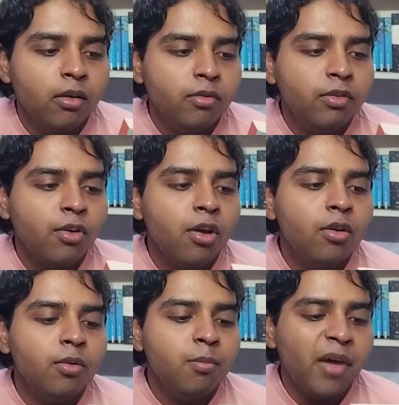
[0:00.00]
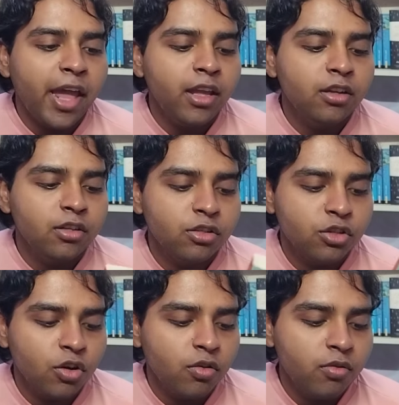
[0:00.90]
We follow Meg,
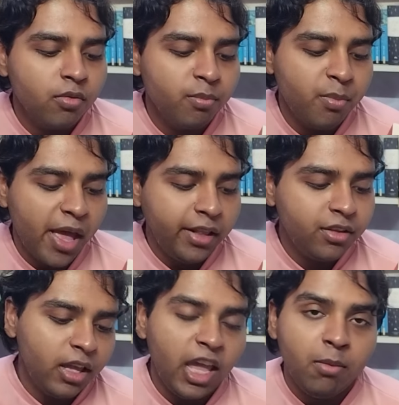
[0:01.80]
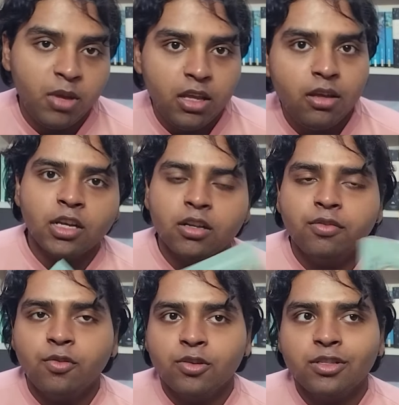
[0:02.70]
Jo, Beth, Amy, which are the
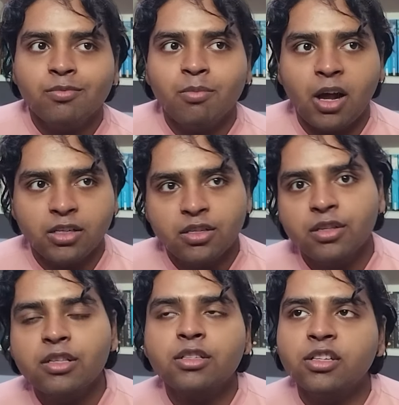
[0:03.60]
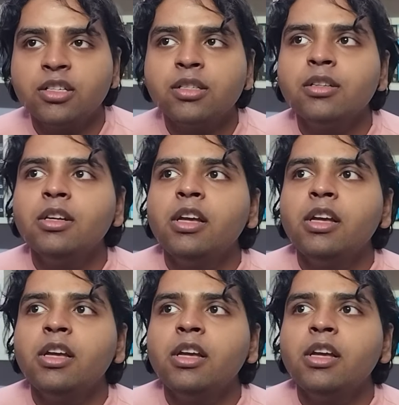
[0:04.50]
4 March sisters,